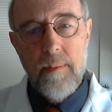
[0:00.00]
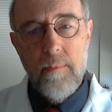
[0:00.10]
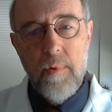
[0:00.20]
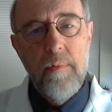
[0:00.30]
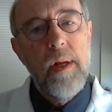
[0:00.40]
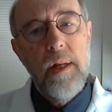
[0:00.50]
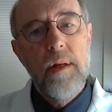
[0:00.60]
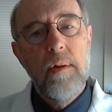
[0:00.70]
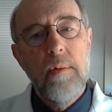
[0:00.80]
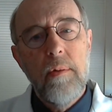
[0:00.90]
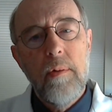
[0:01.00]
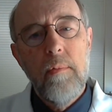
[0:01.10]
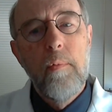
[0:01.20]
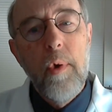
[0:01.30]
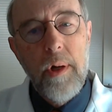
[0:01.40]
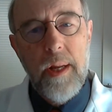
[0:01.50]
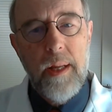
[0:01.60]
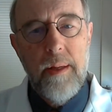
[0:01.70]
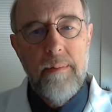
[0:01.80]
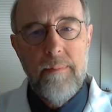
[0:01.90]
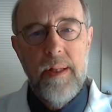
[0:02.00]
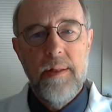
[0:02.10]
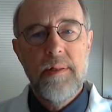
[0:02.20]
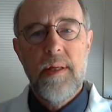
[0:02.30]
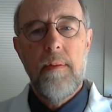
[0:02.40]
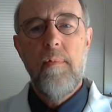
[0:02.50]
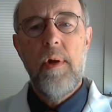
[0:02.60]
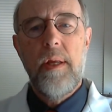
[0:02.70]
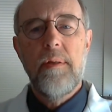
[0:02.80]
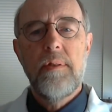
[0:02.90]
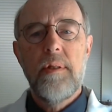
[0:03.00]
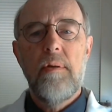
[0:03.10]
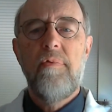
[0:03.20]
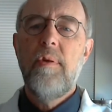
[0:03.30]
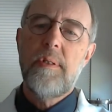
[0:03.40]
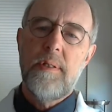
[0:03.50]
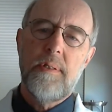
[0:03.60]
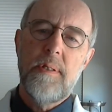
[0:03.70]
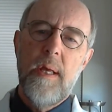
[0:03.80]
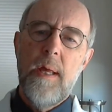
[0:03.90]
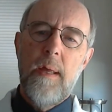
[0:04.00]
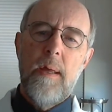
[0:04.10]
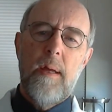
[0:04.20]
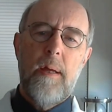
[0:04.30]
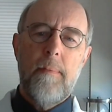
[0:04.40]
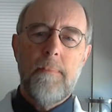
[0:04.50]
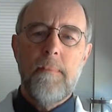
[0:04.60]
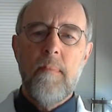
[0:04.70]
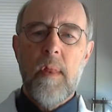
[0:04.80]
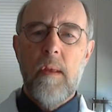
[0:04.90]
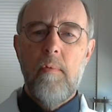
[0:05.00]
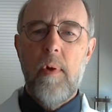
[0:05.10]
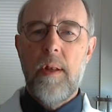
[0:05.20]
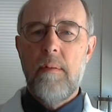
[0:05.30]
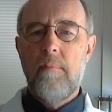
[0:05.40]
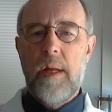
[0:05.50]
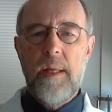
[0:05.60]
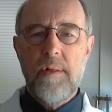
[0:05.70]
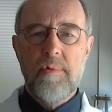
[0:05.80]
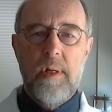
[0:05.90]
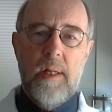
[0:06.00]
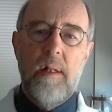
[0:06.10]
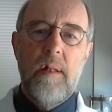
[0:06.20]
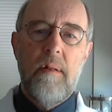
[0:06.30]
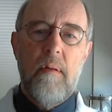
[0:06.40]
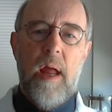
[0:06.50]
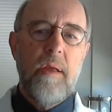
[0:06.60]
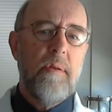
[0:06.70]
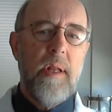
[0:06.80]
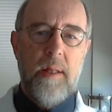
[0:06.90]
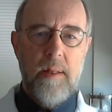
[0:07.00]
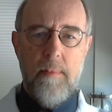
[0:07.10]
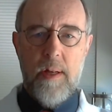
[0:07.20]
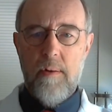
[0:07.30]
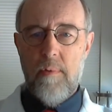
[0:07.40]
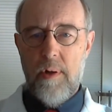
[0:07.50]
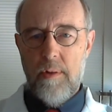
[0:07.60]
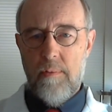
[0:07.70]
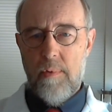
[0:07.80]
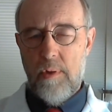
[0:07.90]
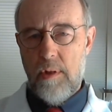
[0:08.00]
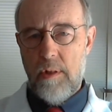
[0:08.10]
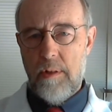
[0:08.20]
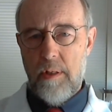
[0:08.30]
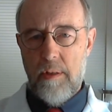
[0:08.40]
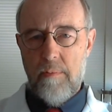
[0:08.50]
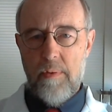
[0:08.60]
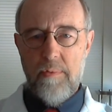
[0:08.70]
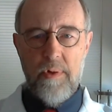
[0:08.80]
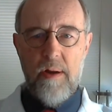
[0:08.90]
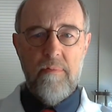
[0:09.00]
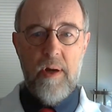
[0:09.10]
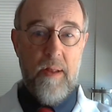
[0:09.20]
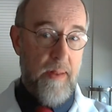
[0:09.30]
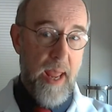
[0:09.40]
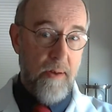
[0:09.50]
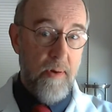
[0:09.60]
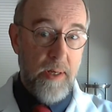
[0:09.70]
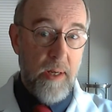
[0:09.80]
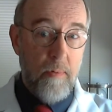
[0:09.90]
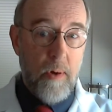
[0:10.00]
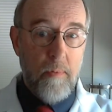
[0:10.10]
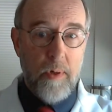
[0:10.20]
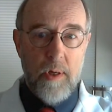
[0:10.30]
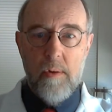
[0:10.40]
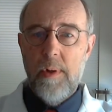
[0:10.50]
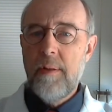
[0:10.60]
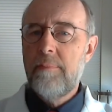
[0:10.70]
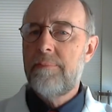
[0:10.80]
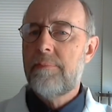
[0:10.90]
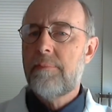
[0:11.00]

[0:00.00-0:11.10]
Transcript: them, we really don't worry in the same way. So, for instance, uh, when my kids were little, I could take them anywhere in the world. We would drive around. They had no idea where we're going,